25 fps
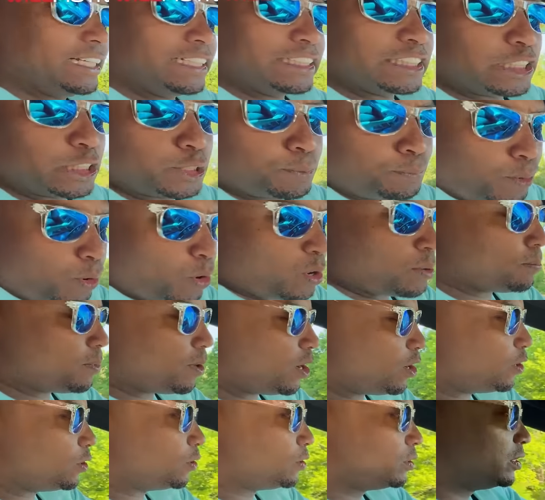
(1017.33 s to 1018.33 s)
and sport
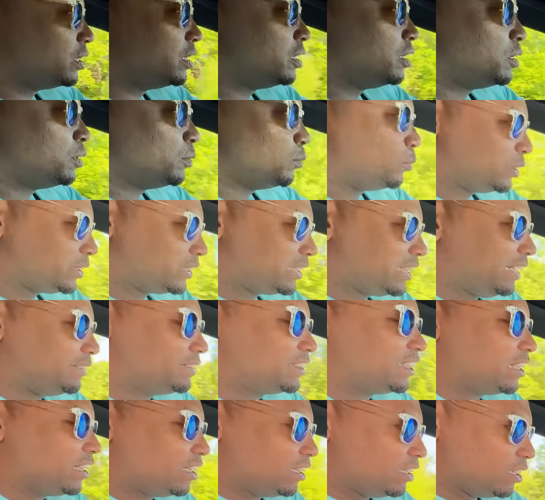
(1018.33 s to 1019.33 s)
mode, which
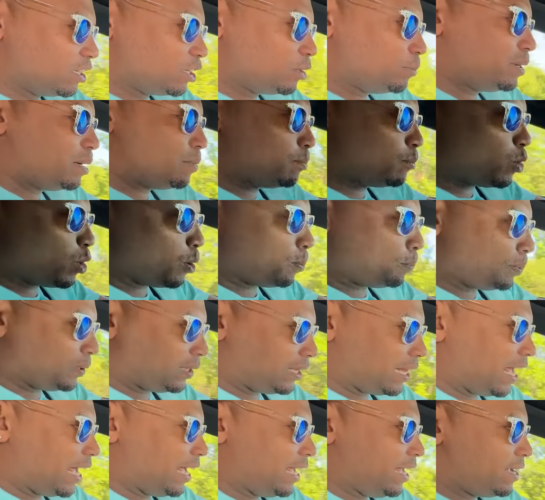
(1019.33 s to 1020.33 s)
gives it a little bit more
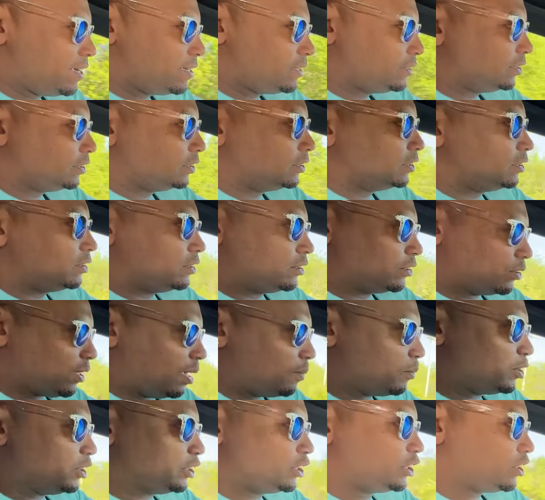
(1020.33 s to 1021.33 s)
play. So
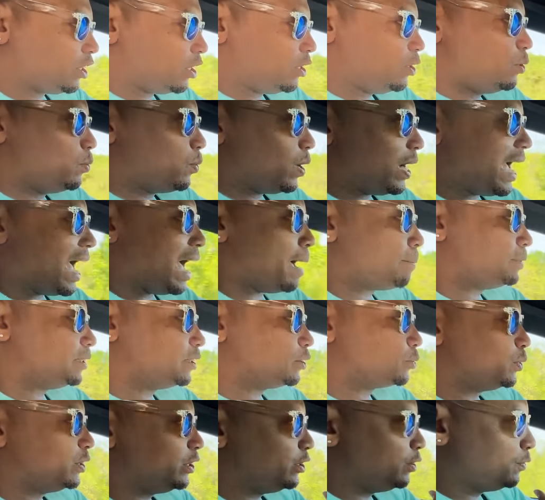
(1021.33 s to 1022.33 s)
I'm going to show you what happens
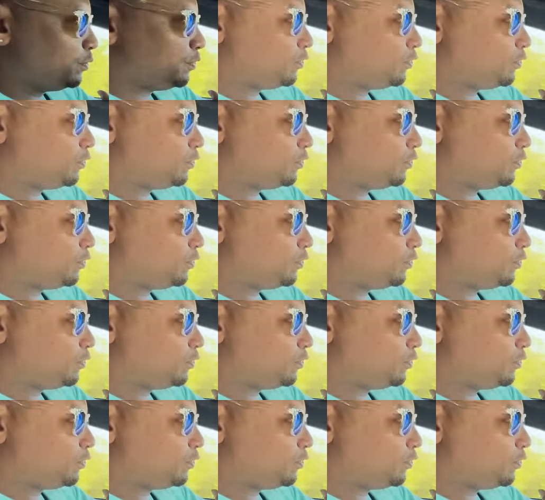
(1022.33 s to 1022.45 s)
when you